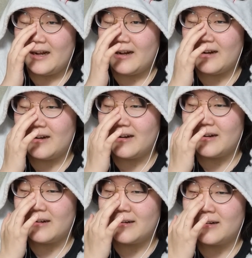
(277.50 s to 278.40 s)

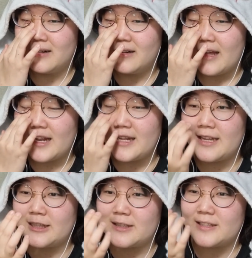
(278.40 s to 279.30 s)
Oh, and then
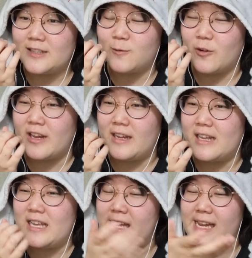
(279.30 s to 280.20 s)
there's this freaking
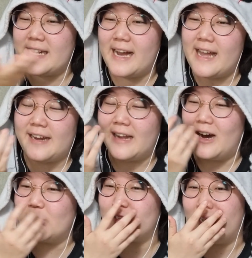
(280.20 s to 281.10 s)
Hina and
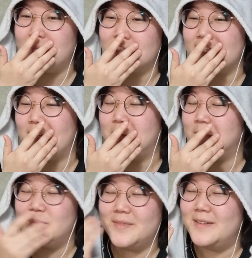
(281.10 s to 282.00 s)
Naoto. I'm just like,
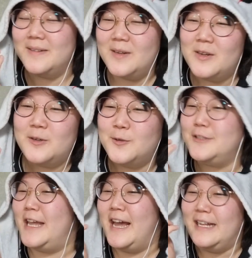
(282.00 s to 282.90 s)
who
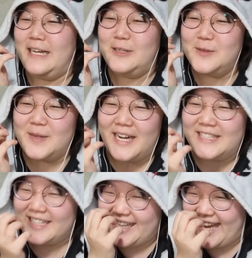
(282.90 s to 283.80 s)
the hell are you
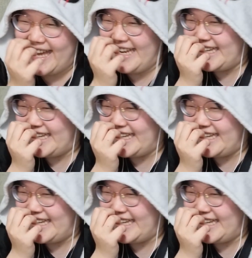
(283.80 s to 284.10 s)
guys again?